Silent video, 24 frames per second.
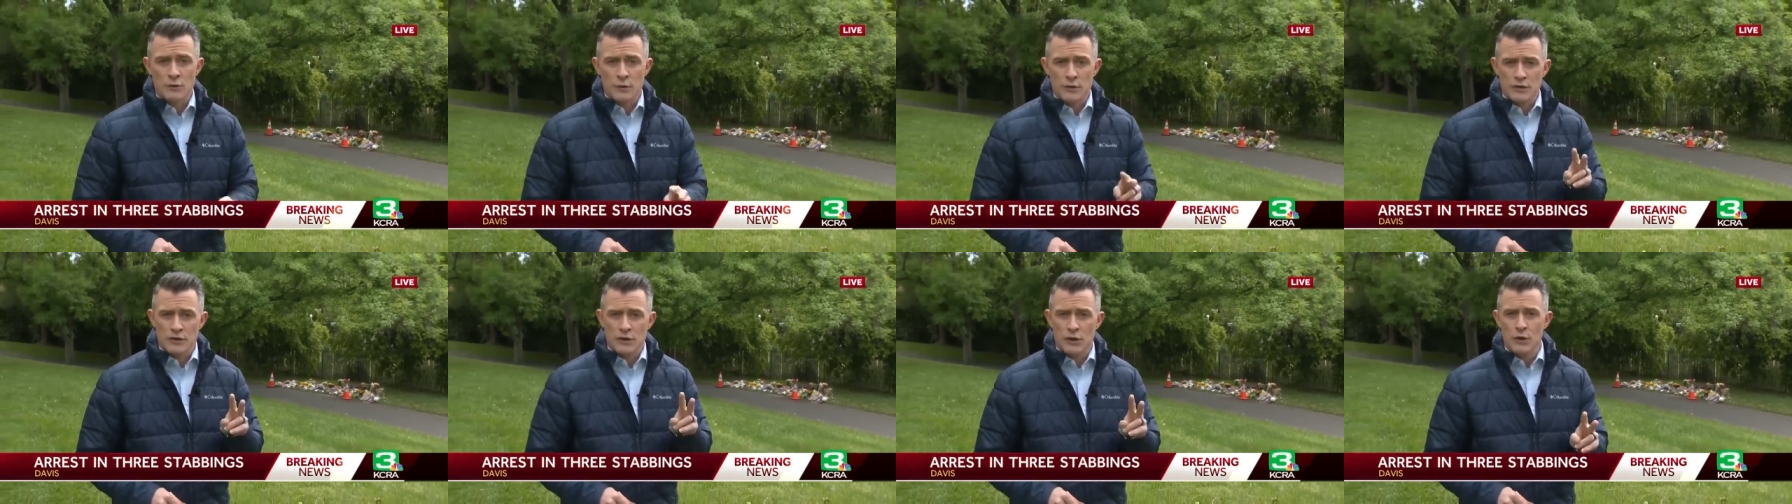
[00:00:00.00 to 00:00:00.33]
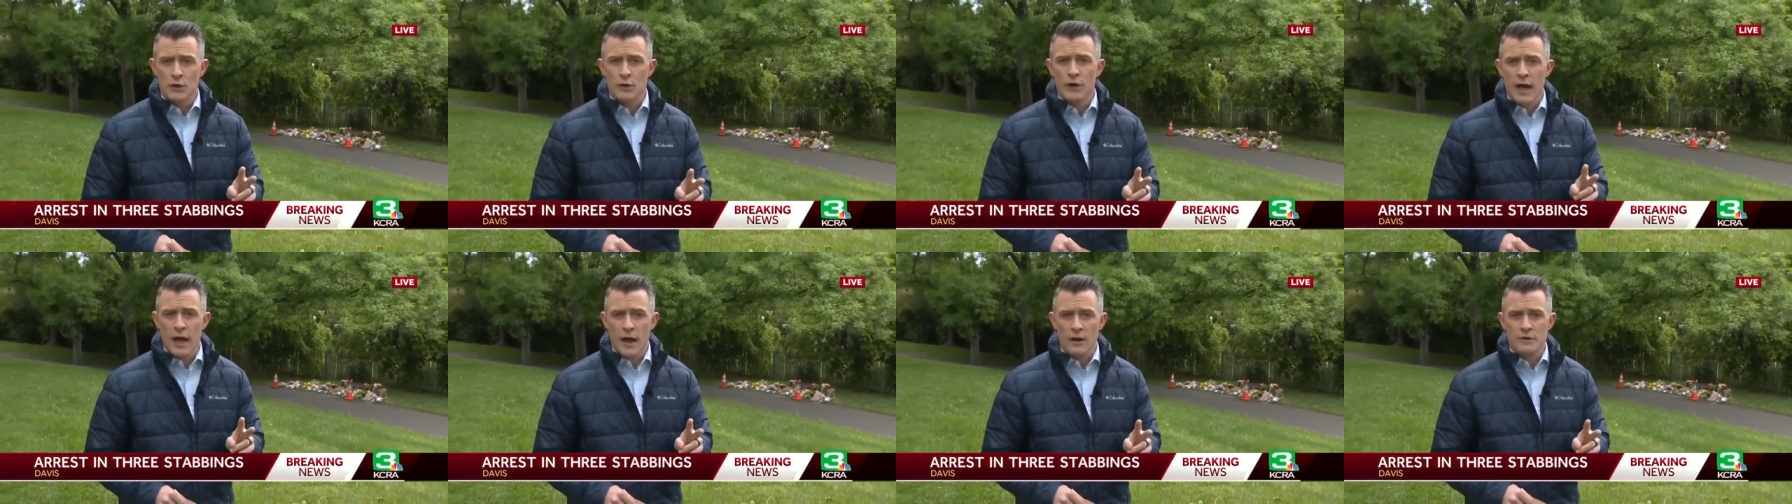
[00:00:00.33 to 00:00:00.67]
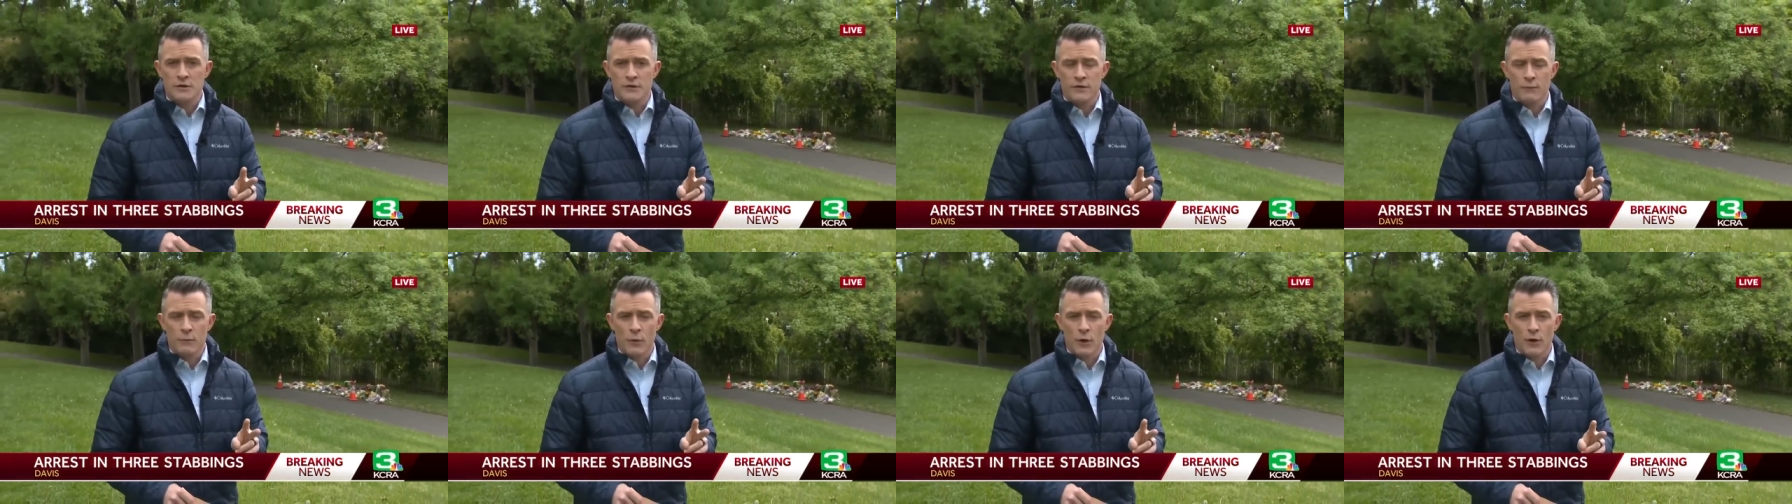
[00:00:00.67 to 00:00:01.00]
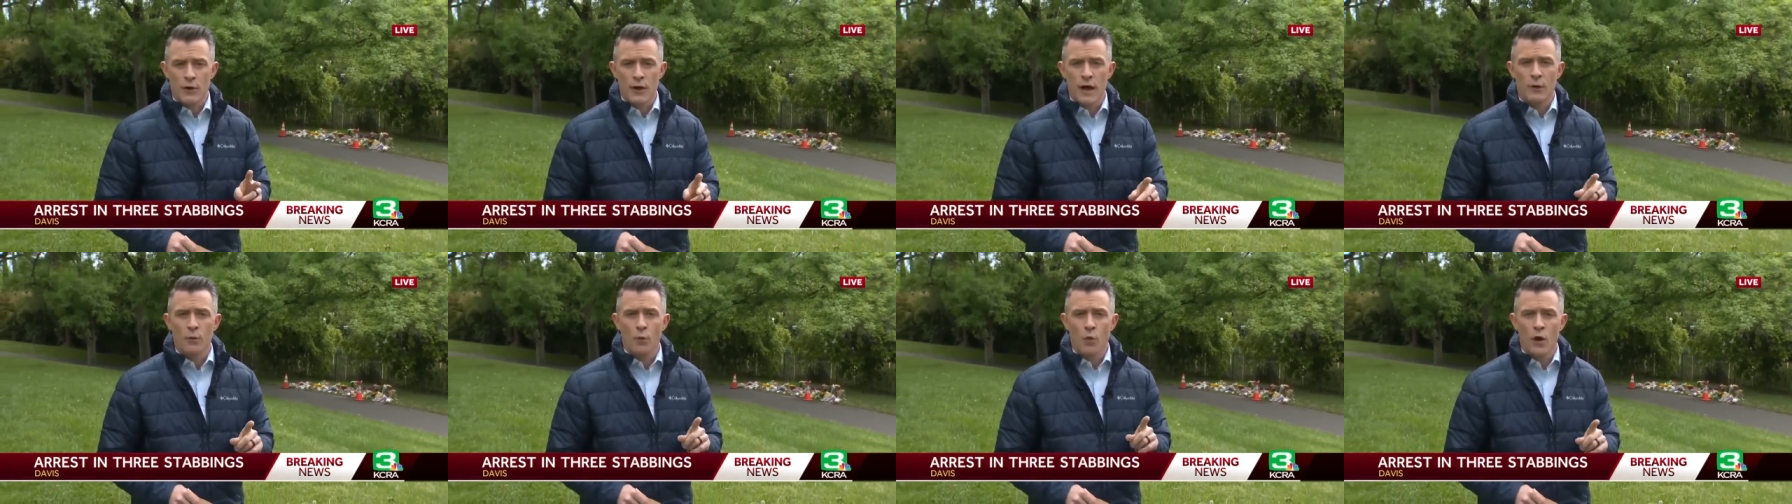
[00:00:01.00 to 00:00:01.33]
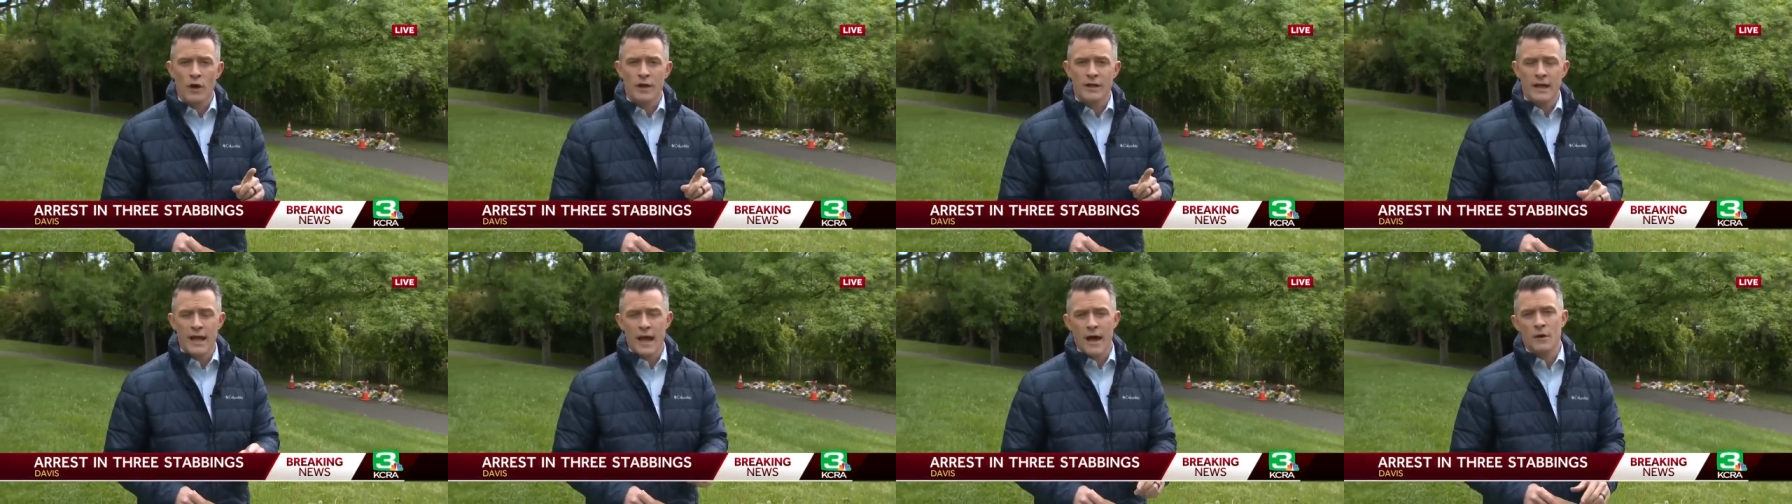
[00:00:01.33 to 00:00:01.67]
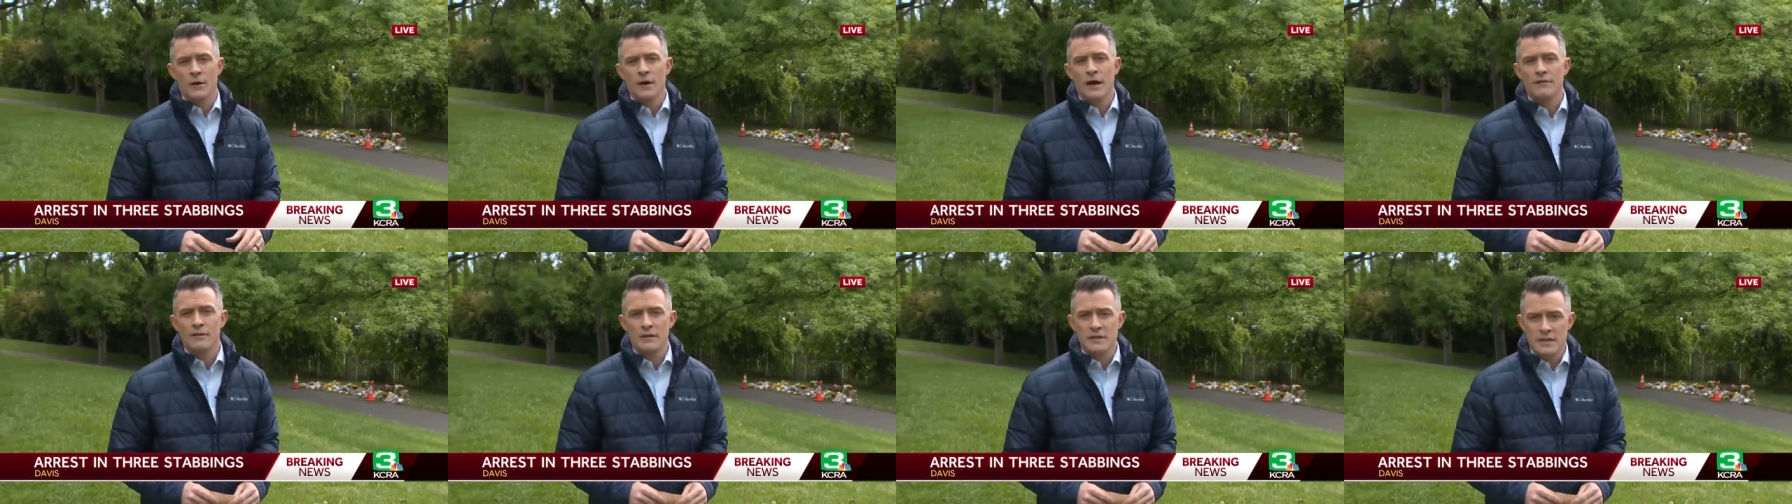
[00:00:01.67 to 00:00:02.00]
with 2 counts of murder and 1
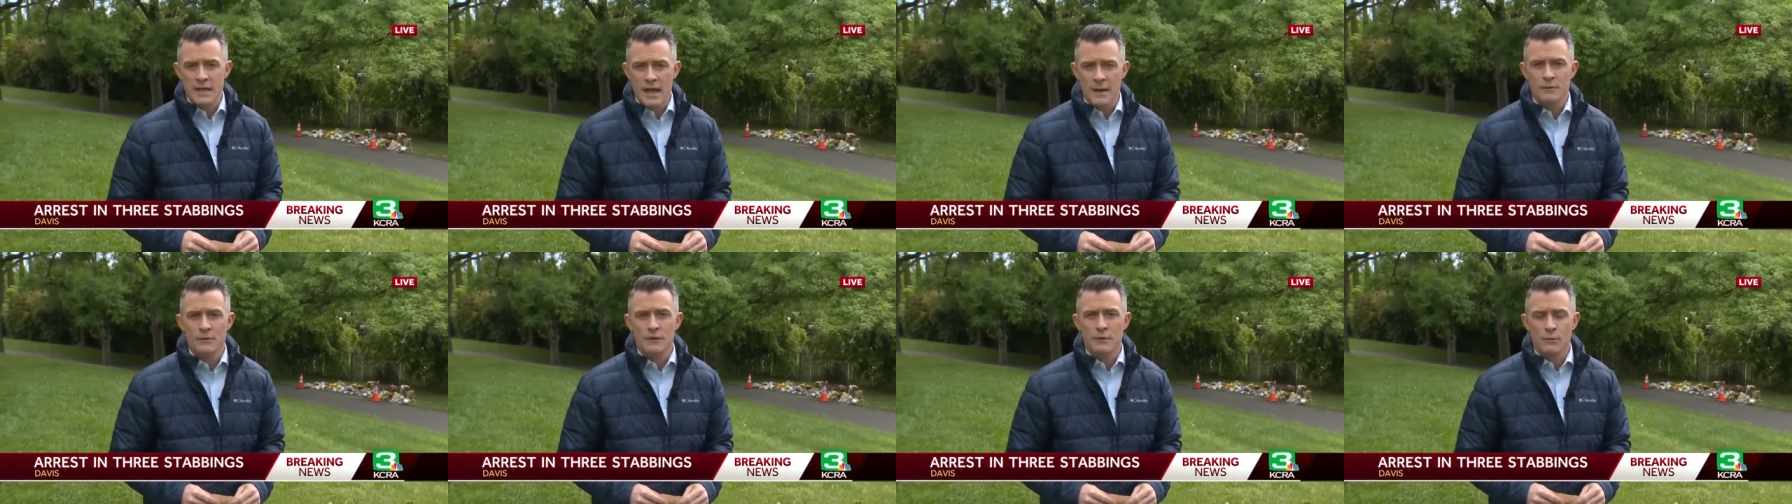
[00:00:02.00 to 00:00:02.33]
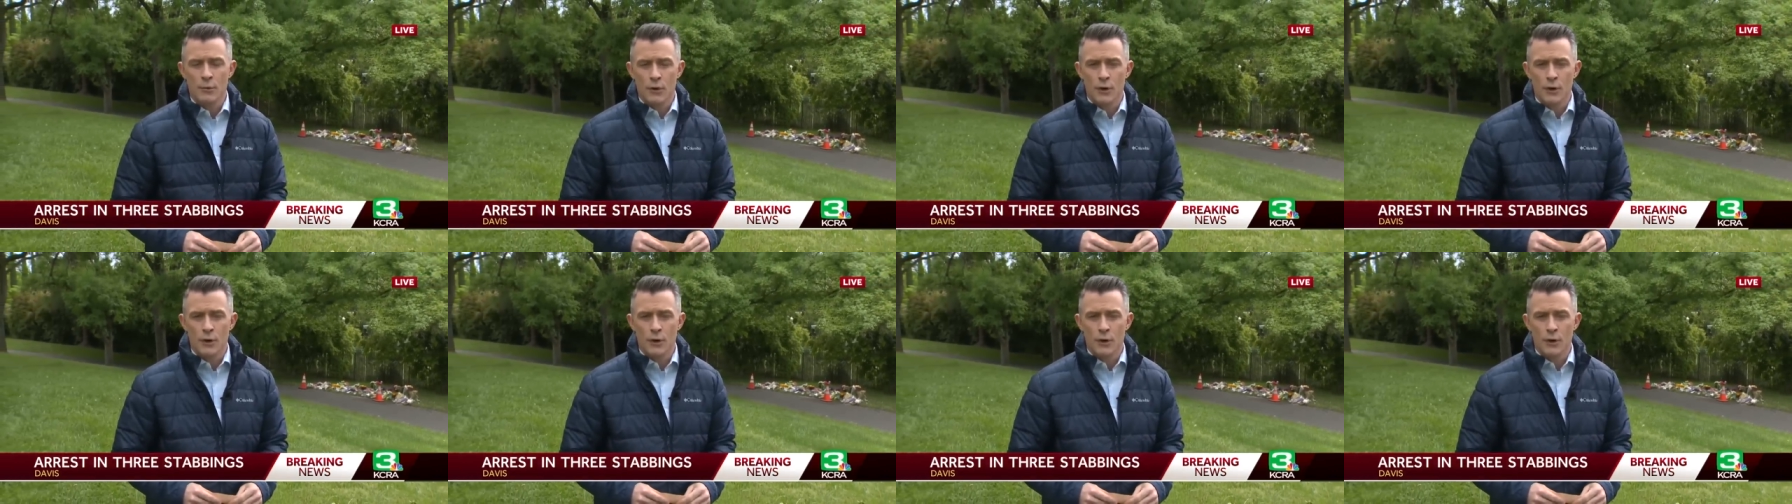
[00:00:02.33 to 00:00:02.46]
count of attempted